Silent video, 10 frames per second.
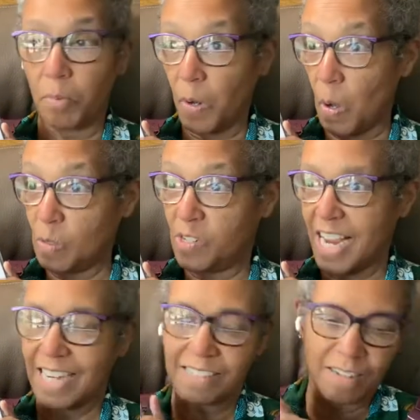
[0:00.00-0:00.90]

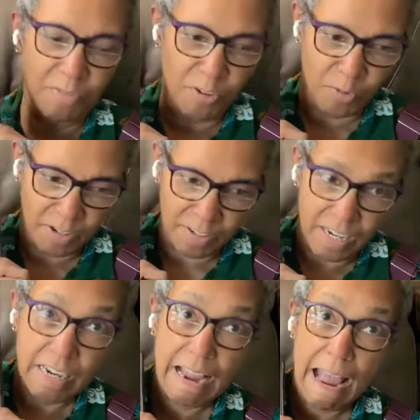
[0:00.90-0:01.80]
if you're in
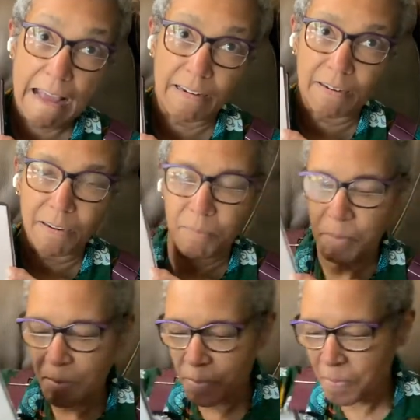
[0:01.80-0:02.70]
Canada.
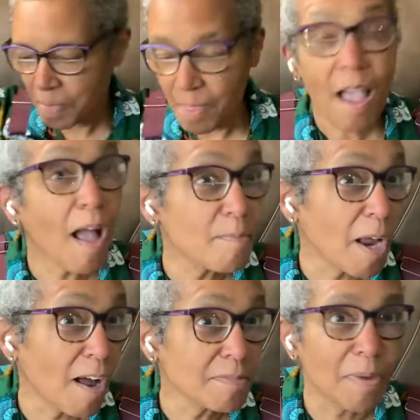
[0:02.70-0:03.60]
I'm
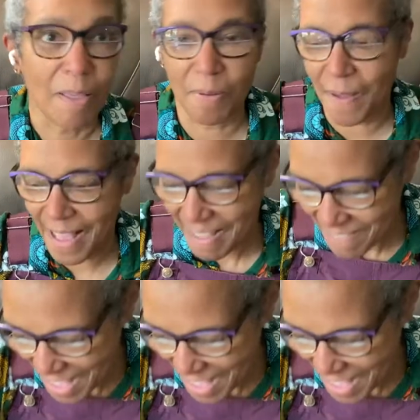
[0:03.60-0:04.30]
not, by the way.